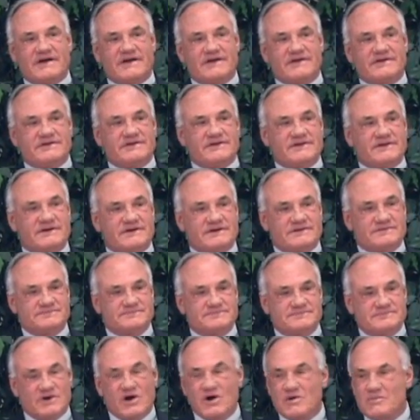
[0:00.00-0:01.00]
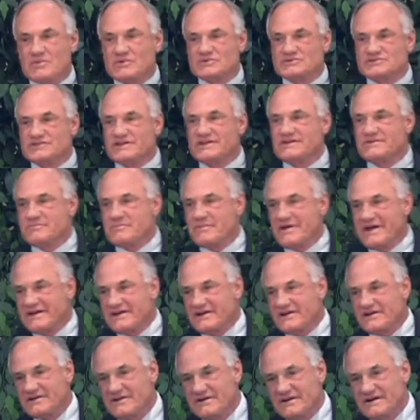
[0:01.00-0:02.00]
I almost didn't
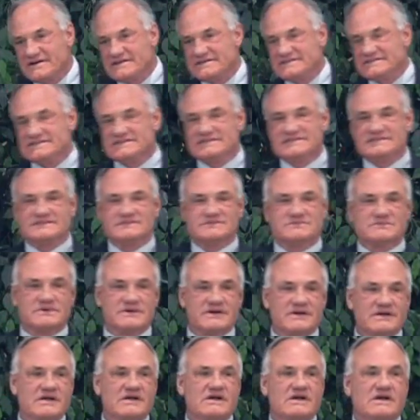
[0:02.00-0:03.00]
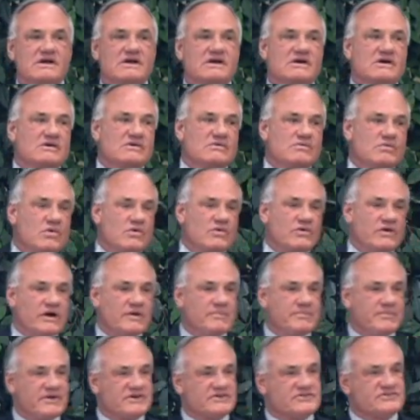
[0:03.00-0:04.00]
make it. I woke
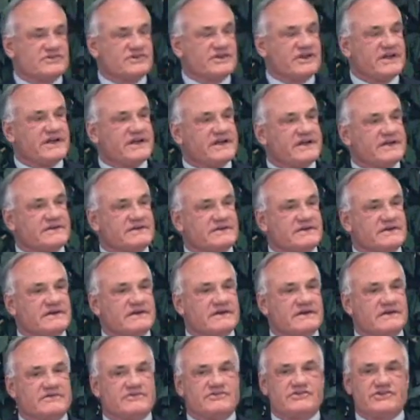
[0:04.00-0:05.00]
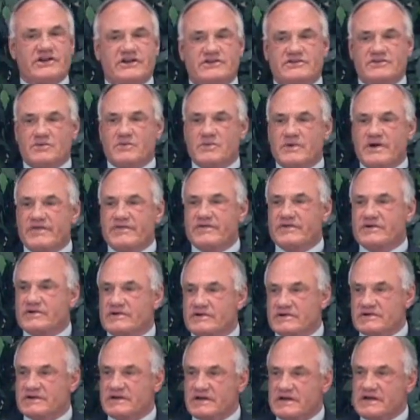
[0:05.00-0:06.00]
up yesterday and checked the
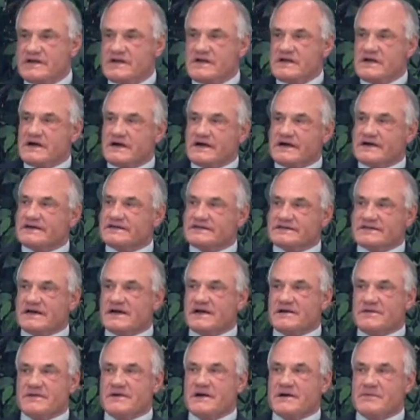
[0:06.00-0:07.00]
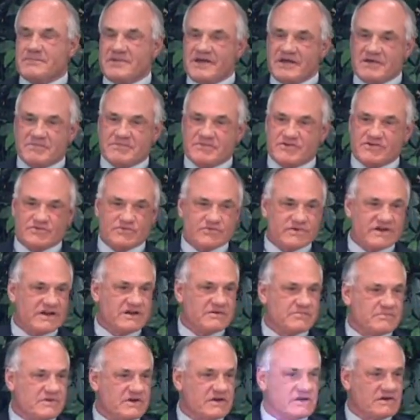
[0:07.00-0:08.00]
weather, and I may have
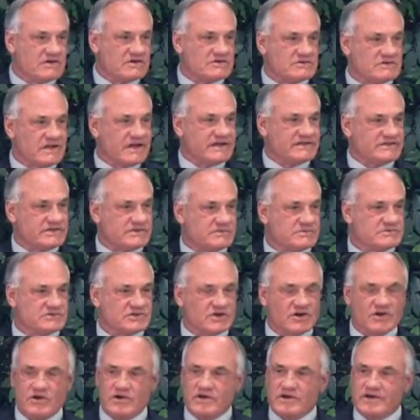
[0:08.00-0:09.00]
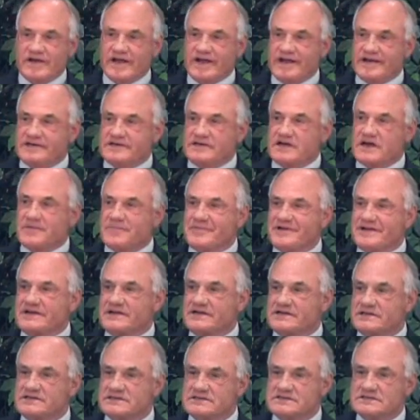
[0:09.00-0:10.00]
misread it, but it looked like there was a hurricane
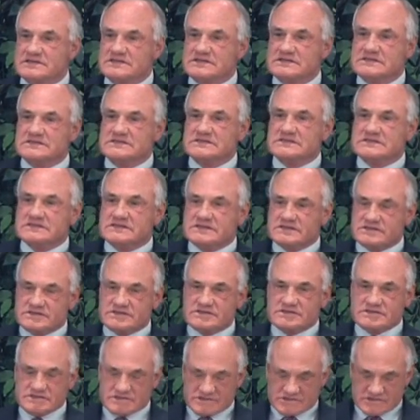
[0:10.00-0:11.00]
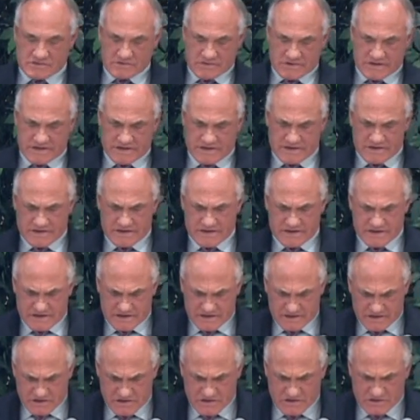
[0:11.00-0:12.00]
coming, and so
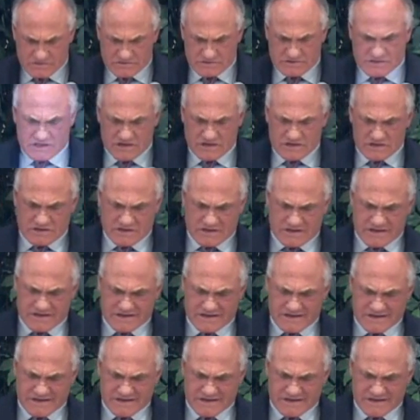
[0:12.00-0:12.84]
I called Doug